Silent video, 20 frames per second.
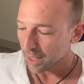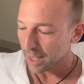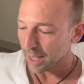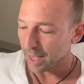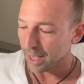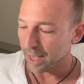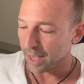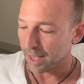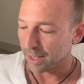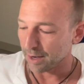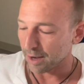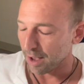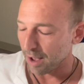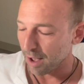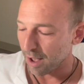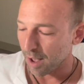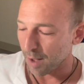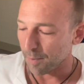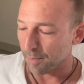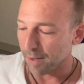And
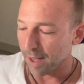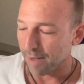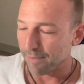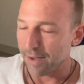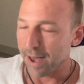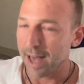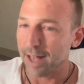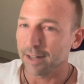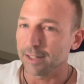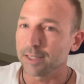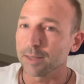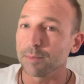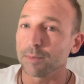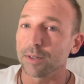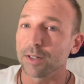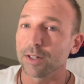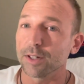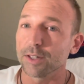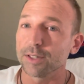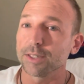I've had some
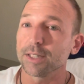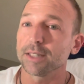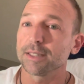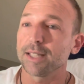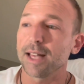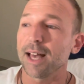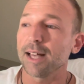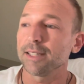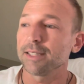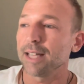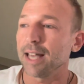good success,